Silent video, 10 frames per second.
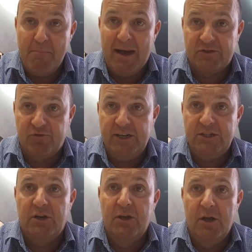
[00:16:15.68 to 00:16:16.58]
mass
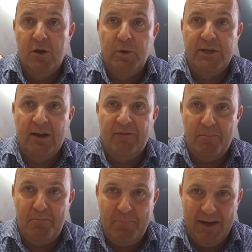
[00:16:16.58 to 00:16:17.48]
reach, we deliver
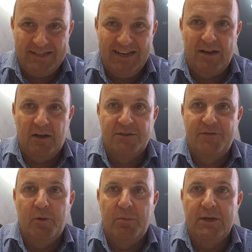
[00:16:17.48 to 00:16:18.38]
best-in-class
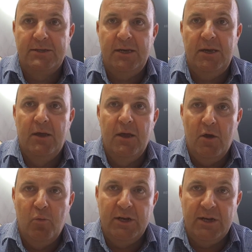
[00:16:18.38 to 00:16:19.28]
viewability,
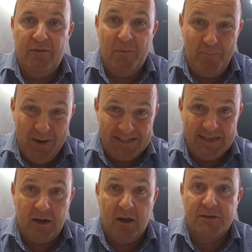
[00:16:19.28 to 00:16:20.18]
we deliver
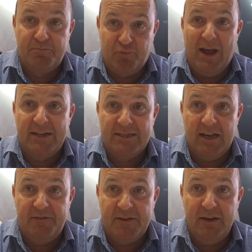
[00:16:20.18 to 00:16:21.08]
best-in-class brand
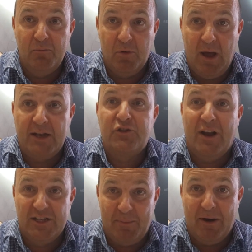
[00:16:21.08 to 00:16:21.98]
safety and
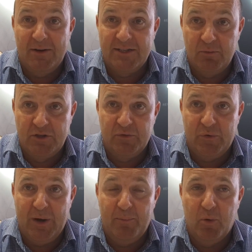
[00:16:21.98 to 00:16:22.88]
transparency, which is
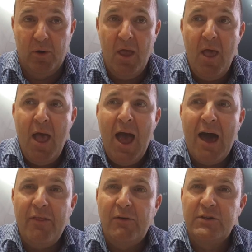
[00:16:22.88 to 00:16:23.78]
really important.
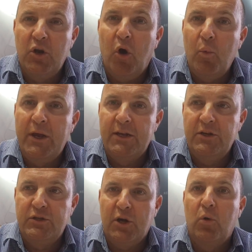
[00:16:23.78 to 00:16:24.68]
And there is a lot we can
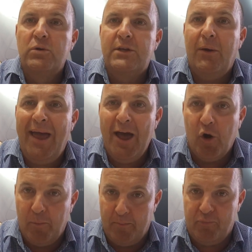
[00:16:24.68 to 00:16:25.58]
do to also
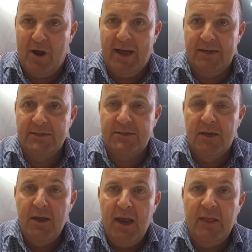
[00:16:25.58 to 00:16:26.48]
help brands
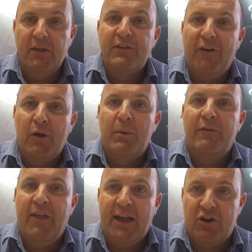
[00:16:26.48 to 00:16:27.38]
in the
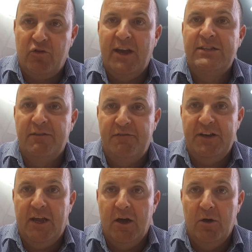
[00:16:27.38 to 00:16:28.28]
development of their creative
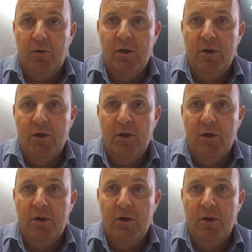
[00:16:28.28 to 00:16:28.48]
video